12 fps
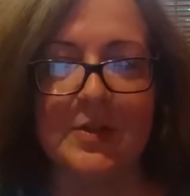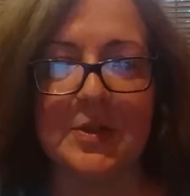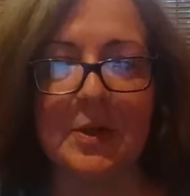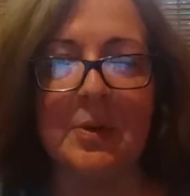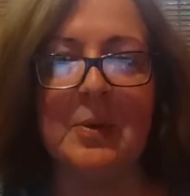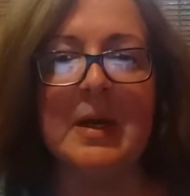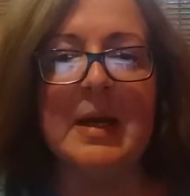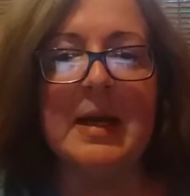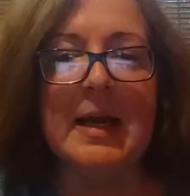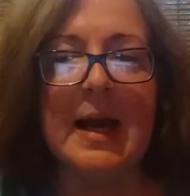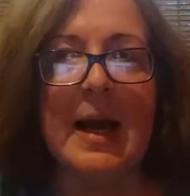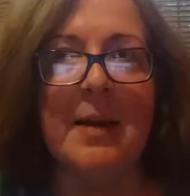So
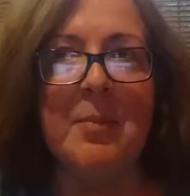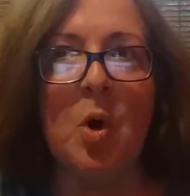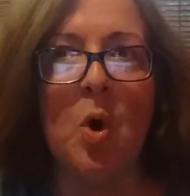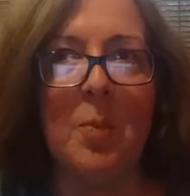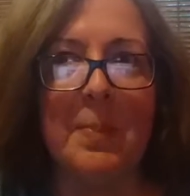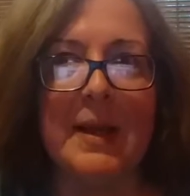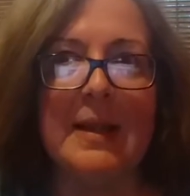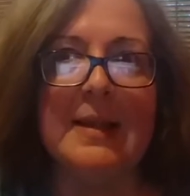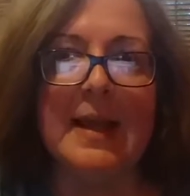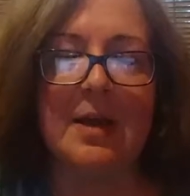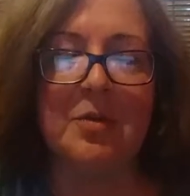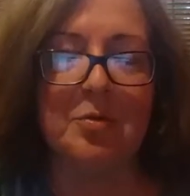I'm hoping that